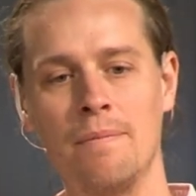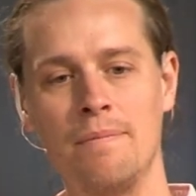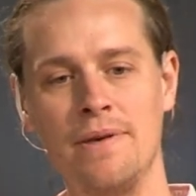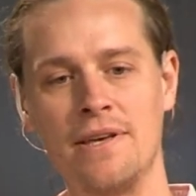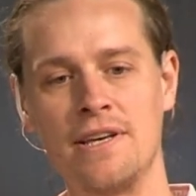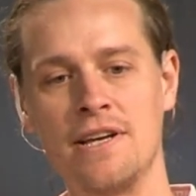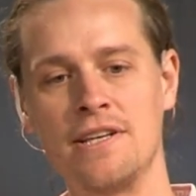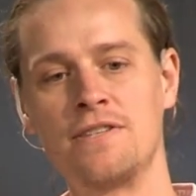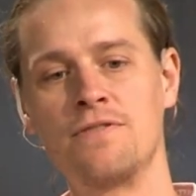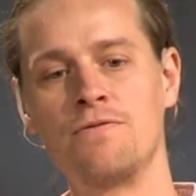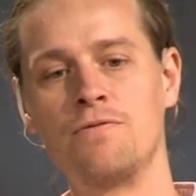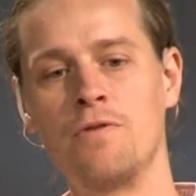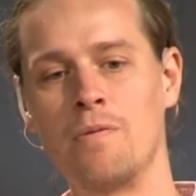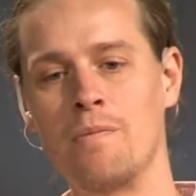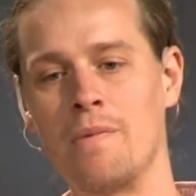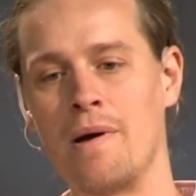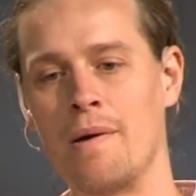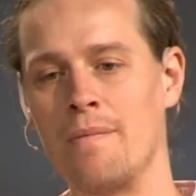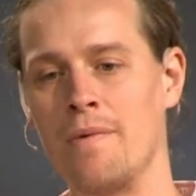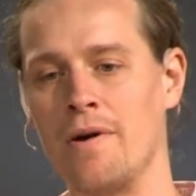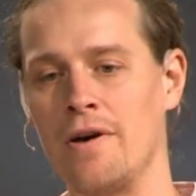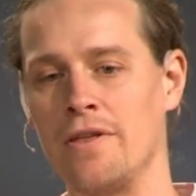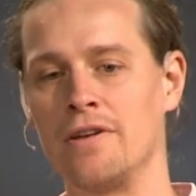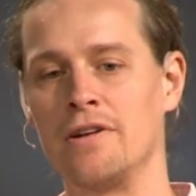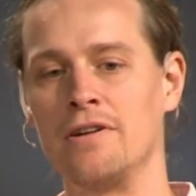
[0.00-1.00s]
because of what
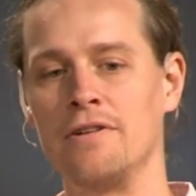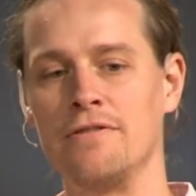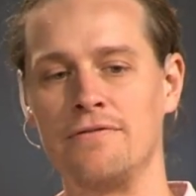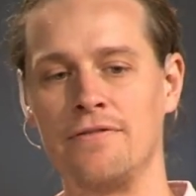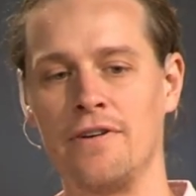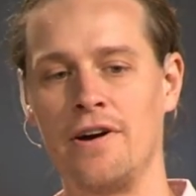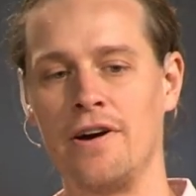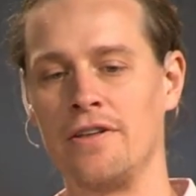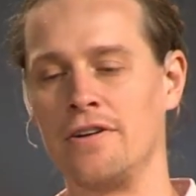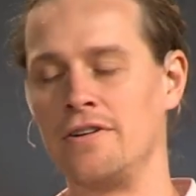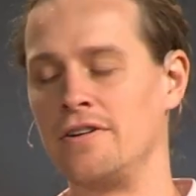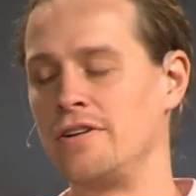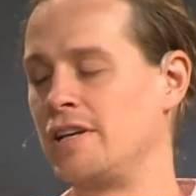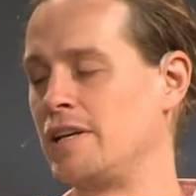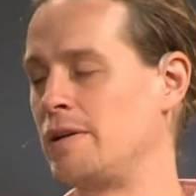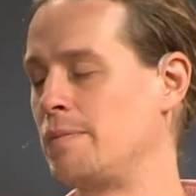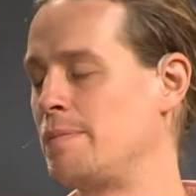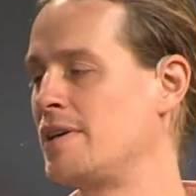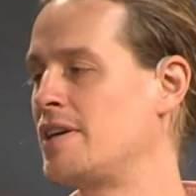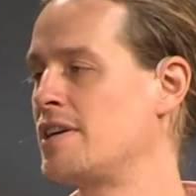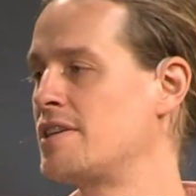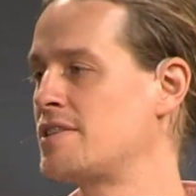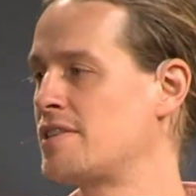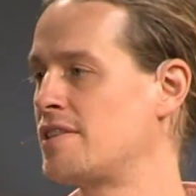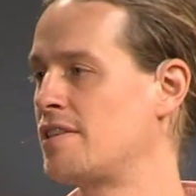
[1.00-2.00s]
my mother and father did,
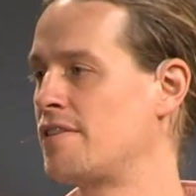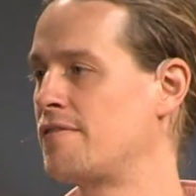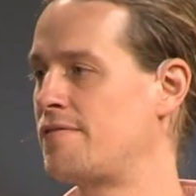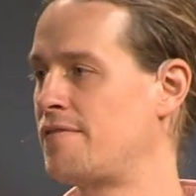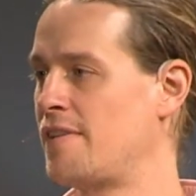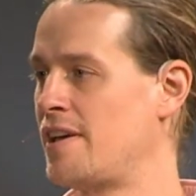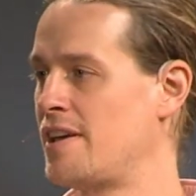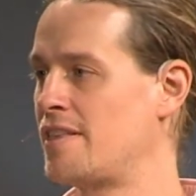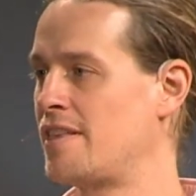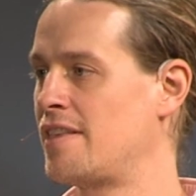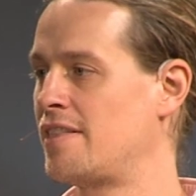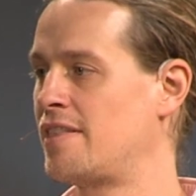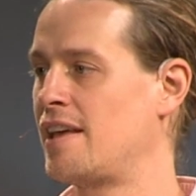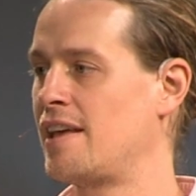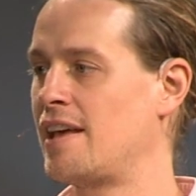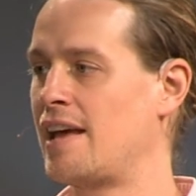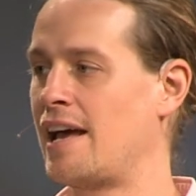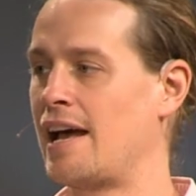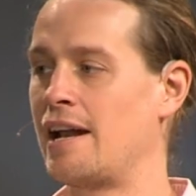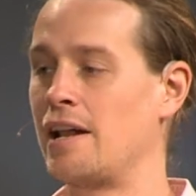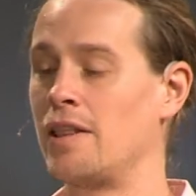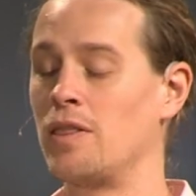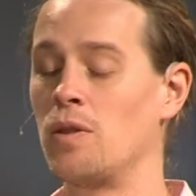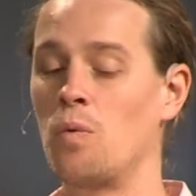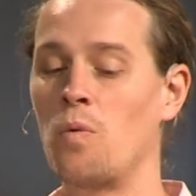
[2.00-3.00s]
because of the faith that they
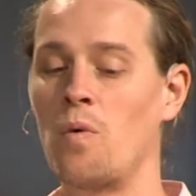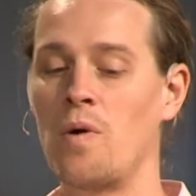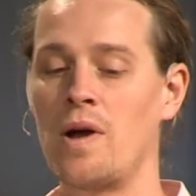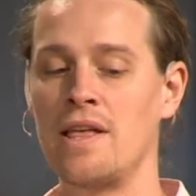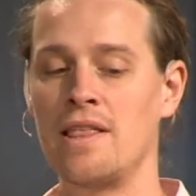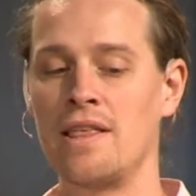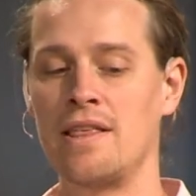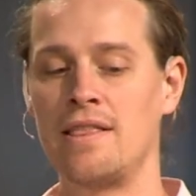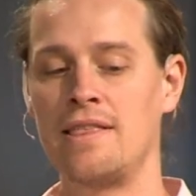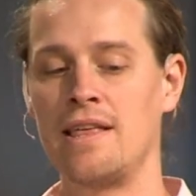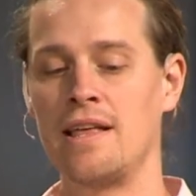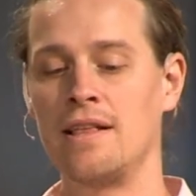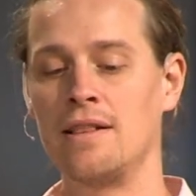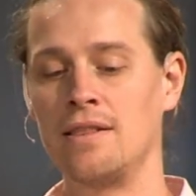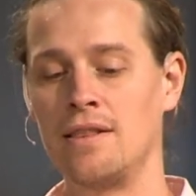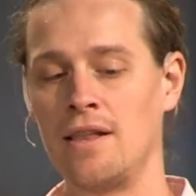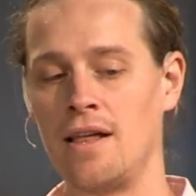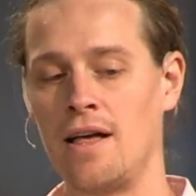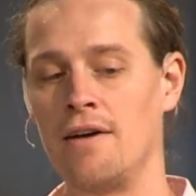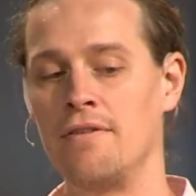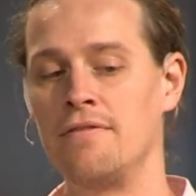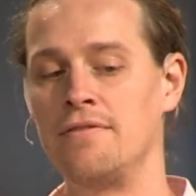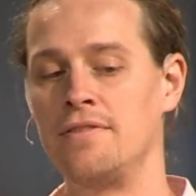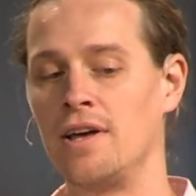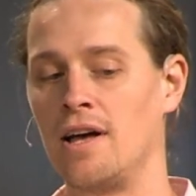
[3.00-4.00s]
had and the way that they
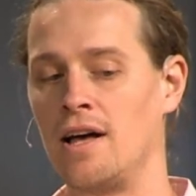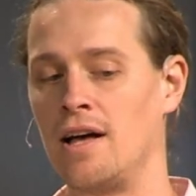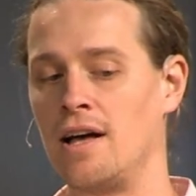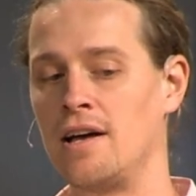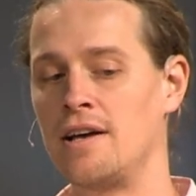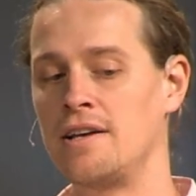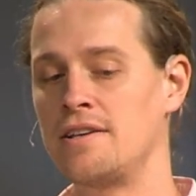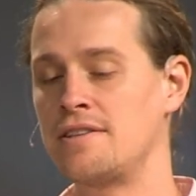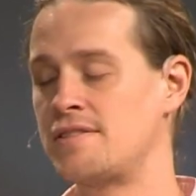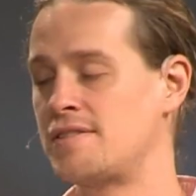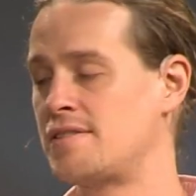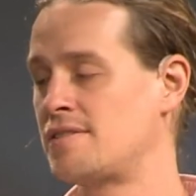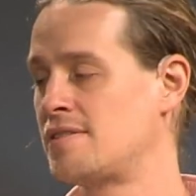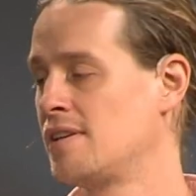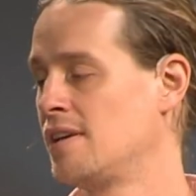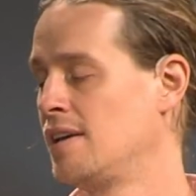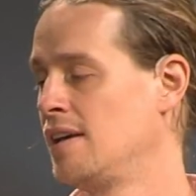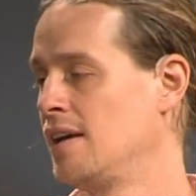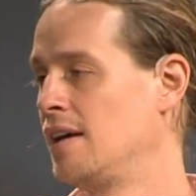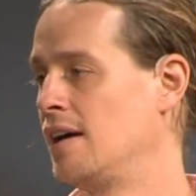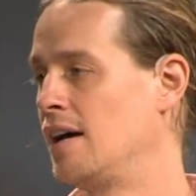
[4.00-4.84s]
loved us,